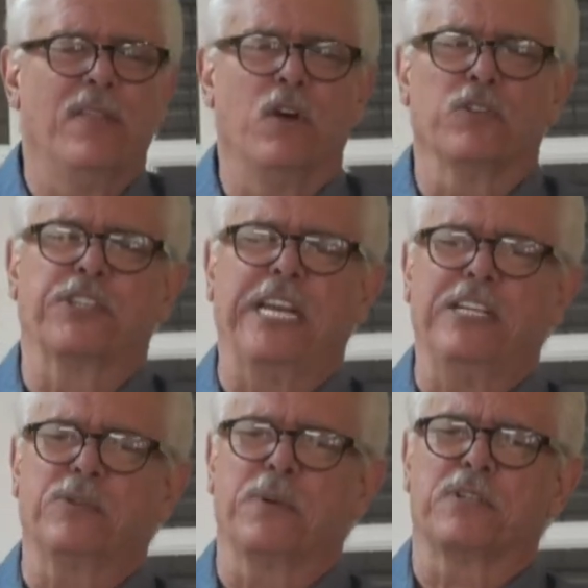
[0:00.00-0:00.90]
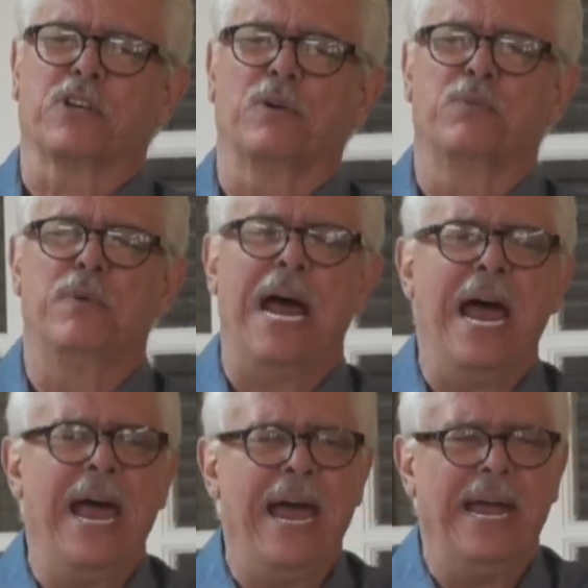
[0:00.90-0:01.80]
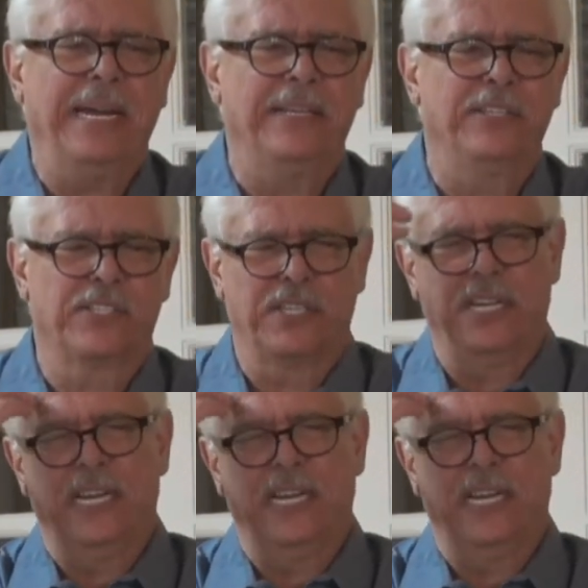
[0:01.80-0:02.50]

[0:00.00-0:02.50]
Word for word: those things which are rags